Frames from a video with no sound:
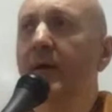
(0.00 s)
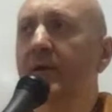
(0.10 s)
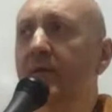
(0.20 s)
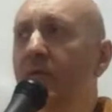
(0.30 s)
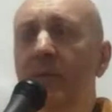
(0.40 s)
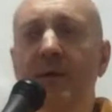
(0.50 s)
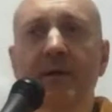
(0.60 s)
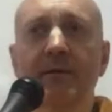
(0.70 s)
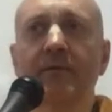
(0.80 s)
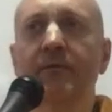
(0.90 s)
studied so
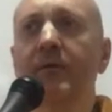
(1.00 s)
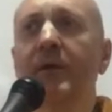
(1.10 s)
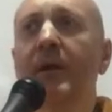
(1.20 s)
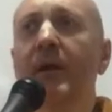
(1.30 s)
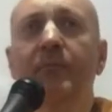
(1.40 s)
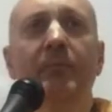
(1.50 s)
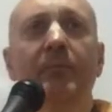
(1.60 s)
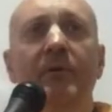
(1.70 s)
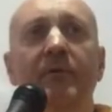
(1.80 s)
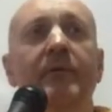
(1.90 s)
many things. You can ask
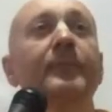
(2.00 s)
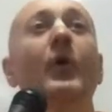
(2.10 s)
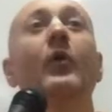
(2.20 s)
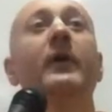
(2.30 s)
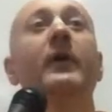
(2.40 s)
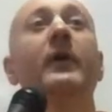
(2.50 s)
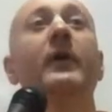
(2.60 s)
me personally. Okay.